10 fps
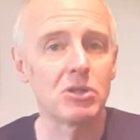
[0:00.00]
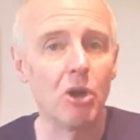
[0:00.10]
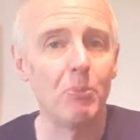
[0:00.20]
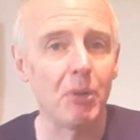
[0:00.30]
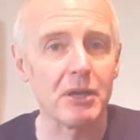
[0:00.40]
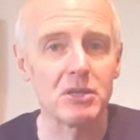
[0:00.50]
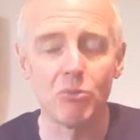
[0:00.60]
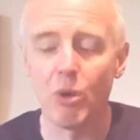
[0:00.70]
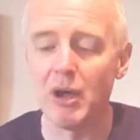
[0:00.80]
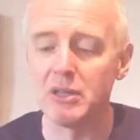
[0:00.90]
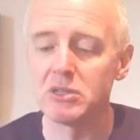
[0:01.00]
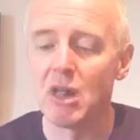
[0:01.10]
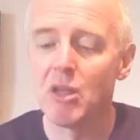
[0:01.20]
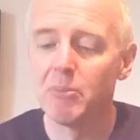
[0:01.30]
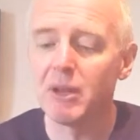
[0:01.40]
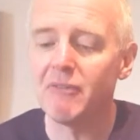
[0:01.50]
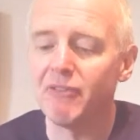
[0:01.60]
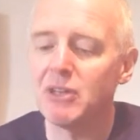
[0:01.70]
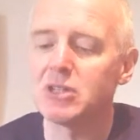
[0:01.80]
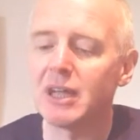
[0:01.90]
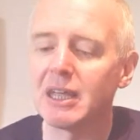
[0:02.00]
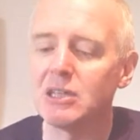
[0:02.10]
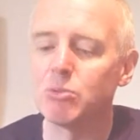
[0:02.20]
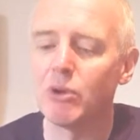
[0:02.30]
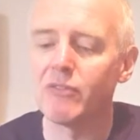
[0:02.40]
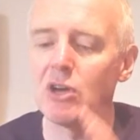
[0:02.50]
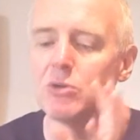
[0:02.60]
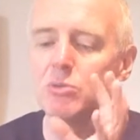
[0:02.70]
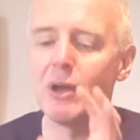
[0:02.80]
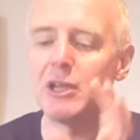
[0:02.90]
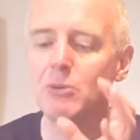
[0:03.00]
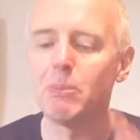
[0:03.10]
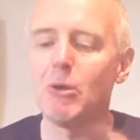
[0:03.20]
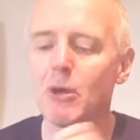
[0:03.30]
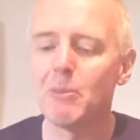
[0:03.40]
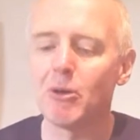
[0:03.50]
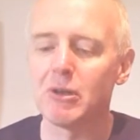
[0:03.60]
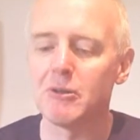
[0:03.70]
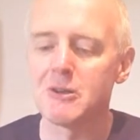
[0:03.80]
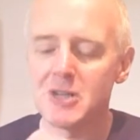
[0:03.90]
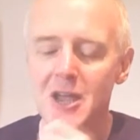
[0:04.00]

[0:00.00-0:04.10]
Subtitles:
most complex of wines, but it feels like it's one of those where you plonk a bottle on the